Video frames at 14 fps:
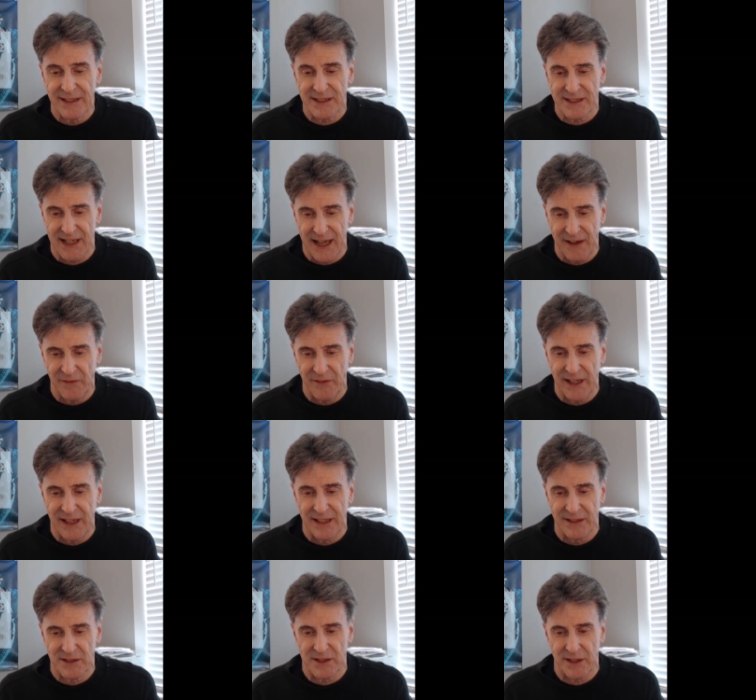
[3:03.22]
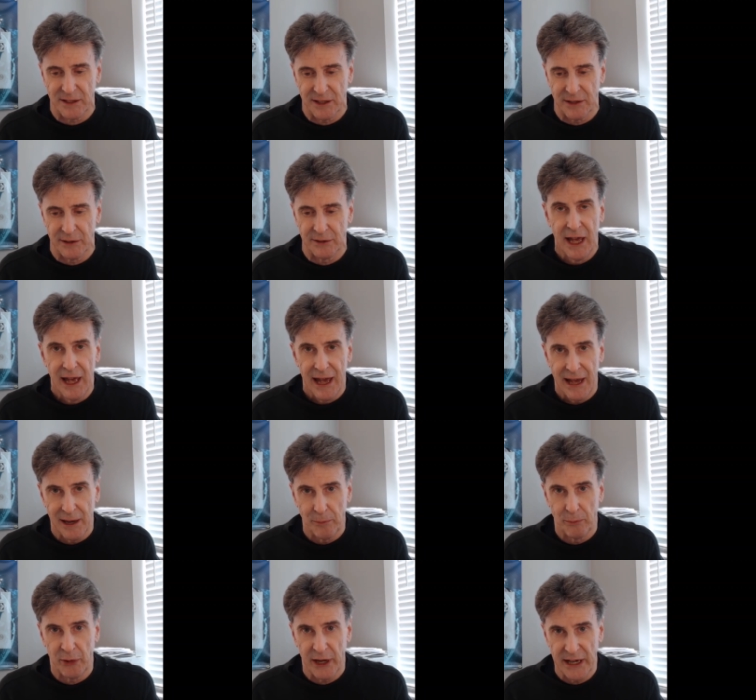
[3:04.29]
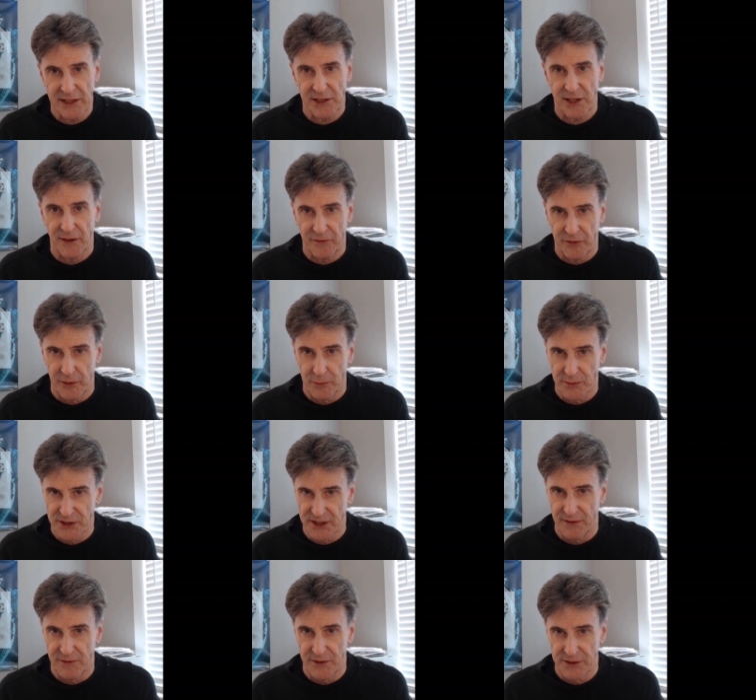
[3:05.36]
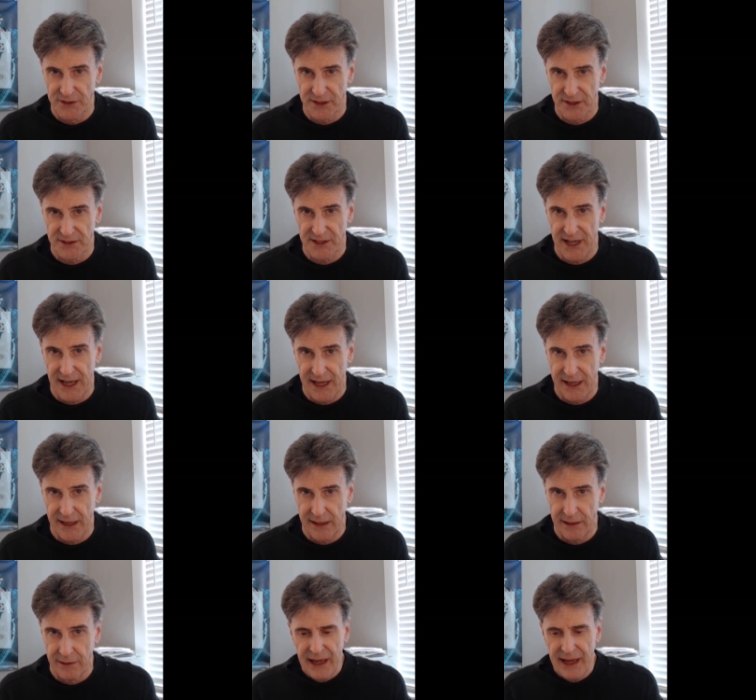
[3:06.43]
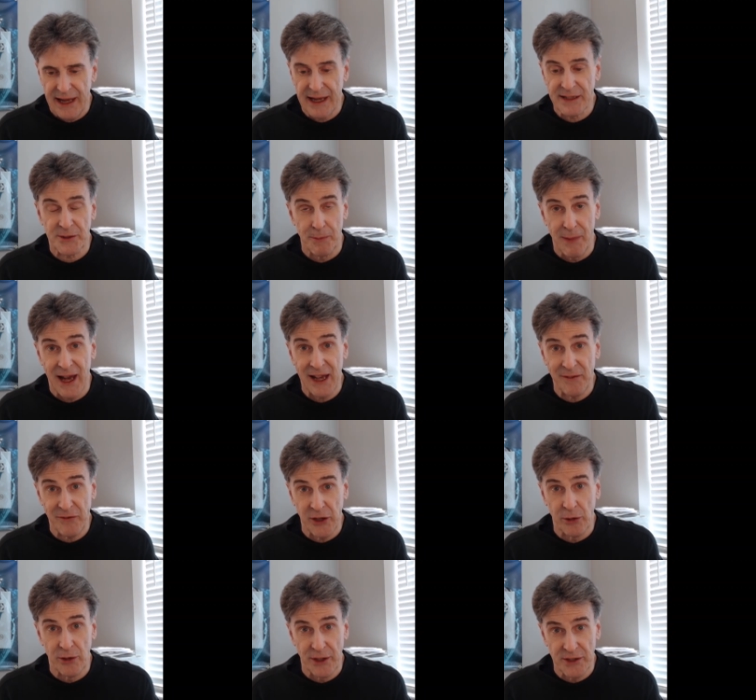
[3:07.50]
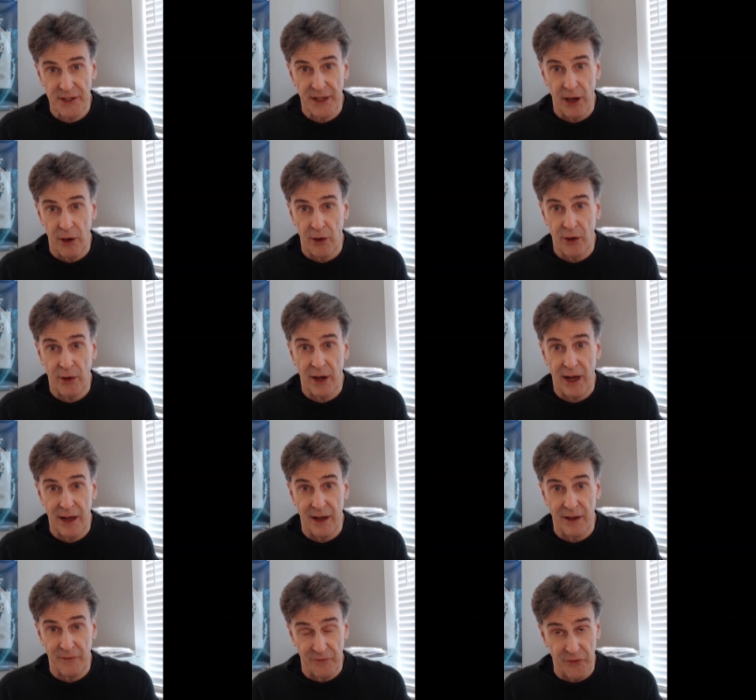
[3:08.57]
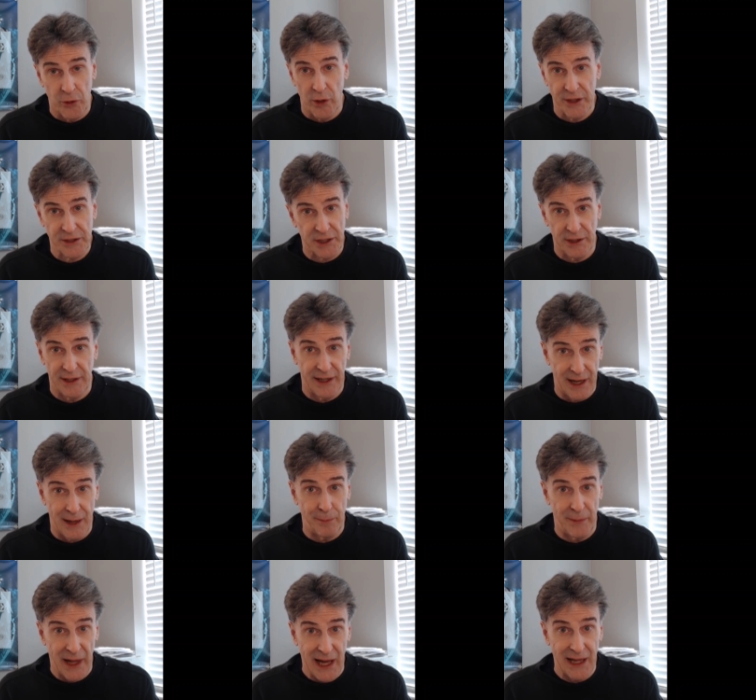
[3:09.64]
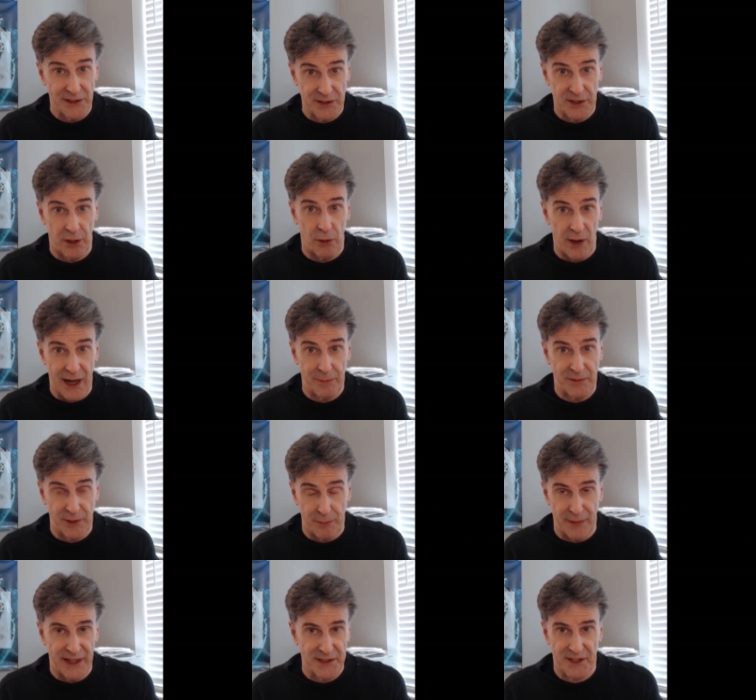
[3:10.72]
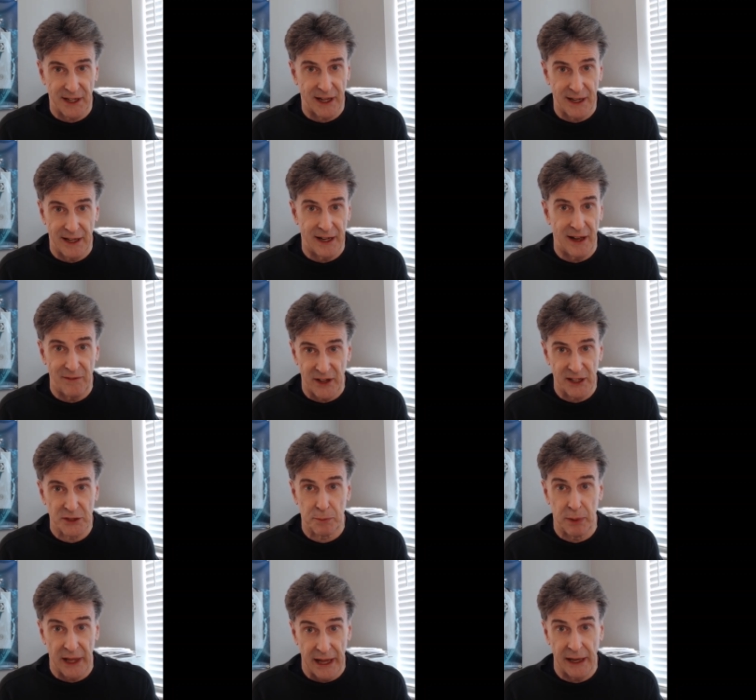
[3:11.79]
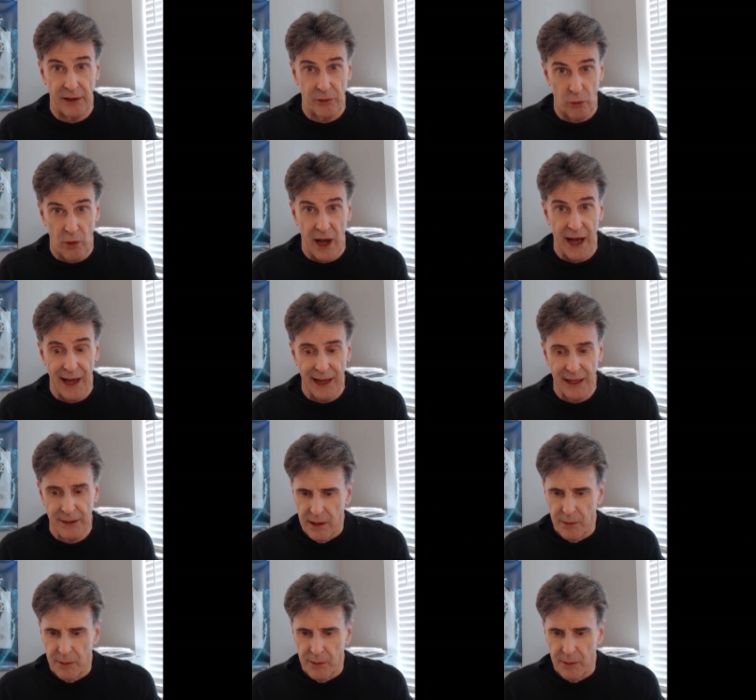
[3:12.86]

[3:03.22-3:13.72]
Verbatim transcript: Safety Institute and pressure from civil society. As my viewers know, Unfortunately, I'm not so optimistic, and I've explained why.